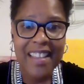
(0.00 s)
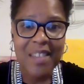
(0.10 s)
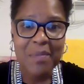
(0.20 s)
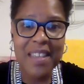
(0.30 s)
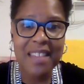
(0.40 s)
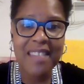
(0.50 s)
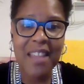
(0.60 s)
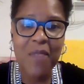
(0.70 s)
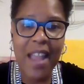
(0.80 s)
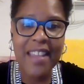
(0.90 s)
because
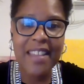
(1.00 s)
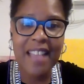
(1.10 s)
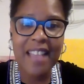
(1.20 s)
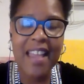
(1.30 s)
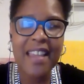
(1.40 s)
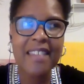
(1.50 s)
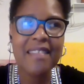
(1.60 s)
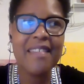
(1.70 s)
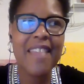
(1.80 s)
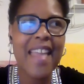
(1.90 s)
they
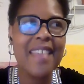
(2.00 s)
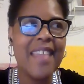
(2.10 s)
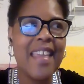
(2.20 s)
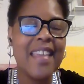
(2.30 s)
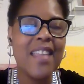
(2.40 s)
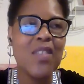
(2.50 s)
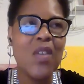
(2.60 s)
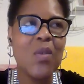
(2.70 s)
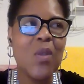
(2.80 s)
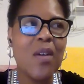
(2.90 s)
recognize that they can
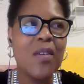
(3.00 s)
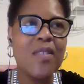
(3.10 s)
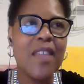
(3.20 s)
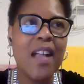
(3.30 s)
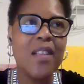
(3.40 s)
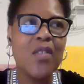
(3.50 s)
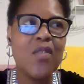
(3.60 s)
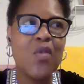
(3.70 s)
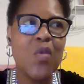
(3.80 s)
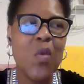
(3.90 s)
no longer tell a
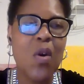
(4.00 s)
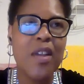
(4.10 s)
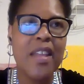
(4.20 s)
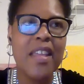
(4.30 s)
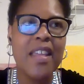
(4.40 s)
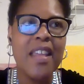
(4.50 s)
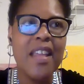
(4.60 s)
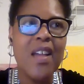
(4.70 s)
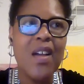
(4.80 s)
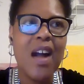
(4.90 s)
story
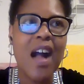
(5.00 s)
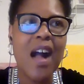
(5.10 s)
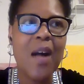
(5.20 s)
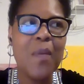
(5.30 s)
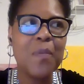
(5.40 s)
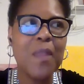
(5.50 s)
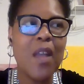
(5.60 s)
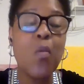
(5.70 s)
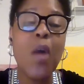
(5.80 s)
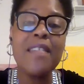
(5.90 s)
um,
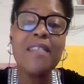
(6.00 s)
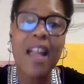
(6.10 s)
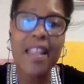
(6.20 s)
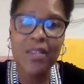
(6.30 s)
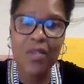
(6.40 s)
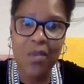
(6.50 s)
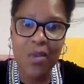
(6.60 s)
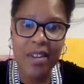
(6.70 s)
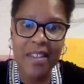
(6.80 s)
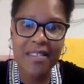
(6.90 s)
a one-sided
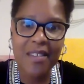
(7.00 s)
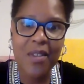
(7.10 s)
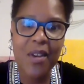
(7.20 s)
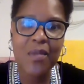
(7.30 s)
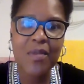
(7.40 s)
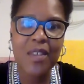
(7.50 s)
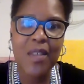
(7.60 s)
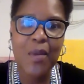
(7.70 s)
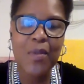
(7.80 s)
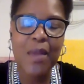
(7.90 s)
story so they're you
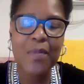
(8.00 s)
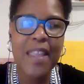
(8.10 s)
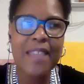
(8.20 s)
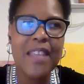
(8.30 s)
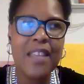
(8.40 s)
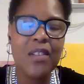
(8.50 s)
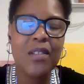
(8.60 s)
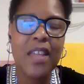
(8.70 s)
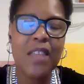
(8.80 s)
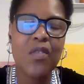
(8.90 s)
know they need to
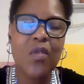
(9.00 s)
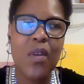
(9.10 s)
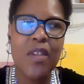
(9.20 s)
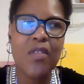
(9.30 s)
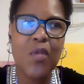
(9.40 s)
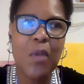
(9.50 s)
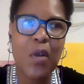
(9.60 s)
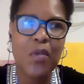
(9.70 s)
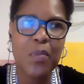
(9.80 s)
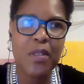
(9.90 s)
look at stories through
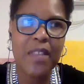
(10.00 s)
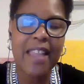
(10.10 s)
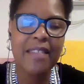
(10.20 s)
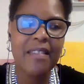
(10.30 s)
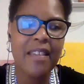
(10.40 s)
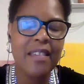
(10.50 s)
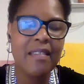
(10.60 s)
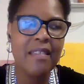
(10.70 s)
multiple lenses